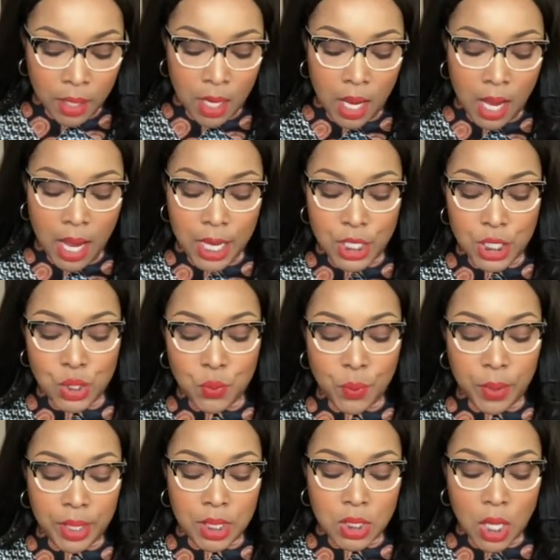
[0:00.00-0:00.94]
I just
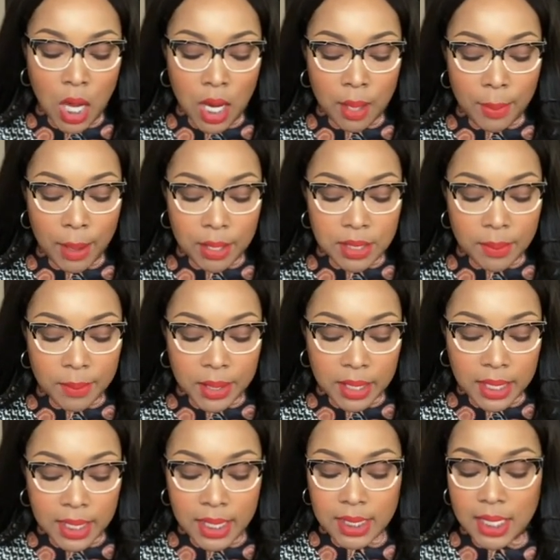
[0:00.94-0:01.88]
want to talk about some of the
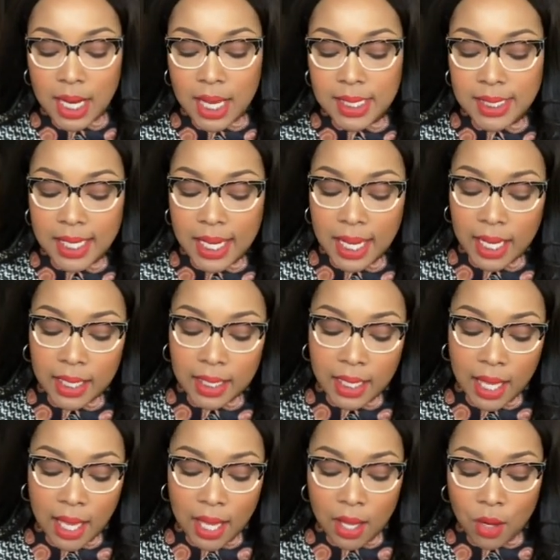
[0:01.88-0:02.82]
things that I said
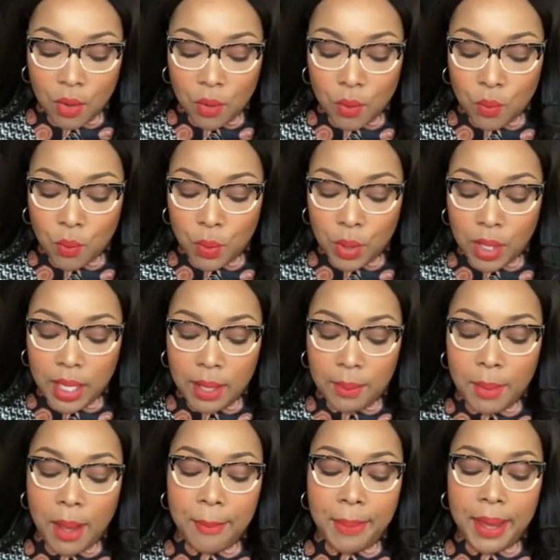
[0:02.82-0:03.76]
that were in
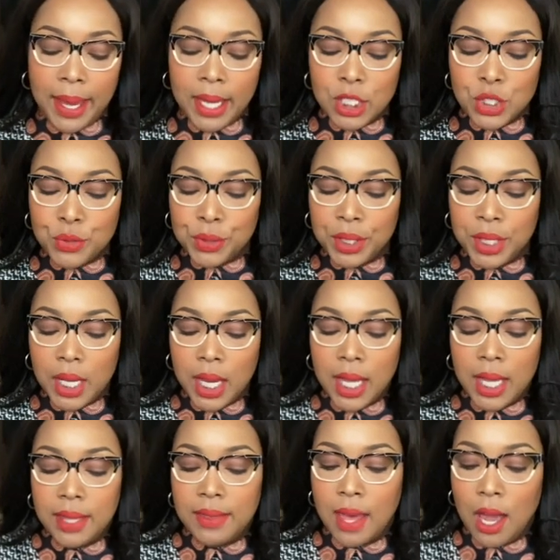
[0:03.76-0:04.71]
my pantry
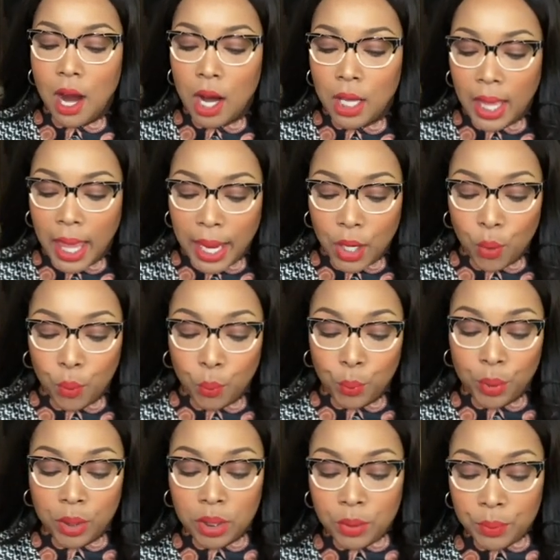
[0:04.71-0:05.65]
that are like
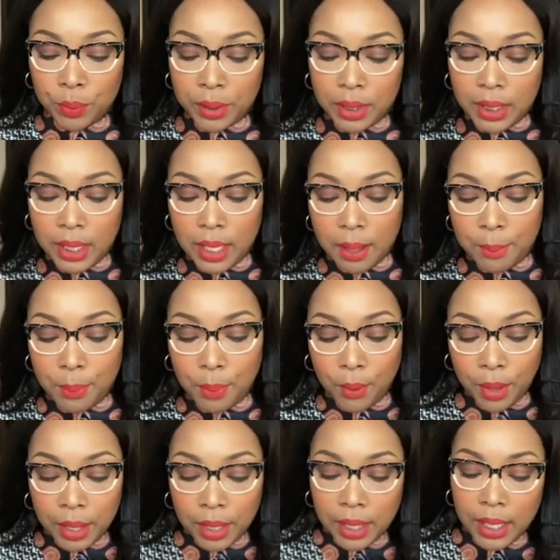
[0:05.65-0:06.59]
really, really
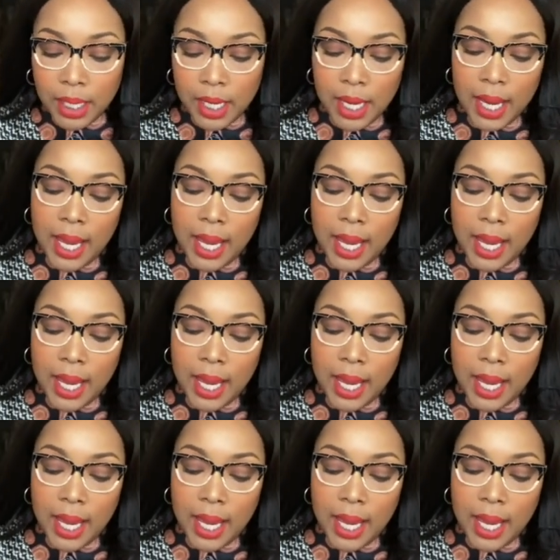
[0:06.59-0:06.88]
important.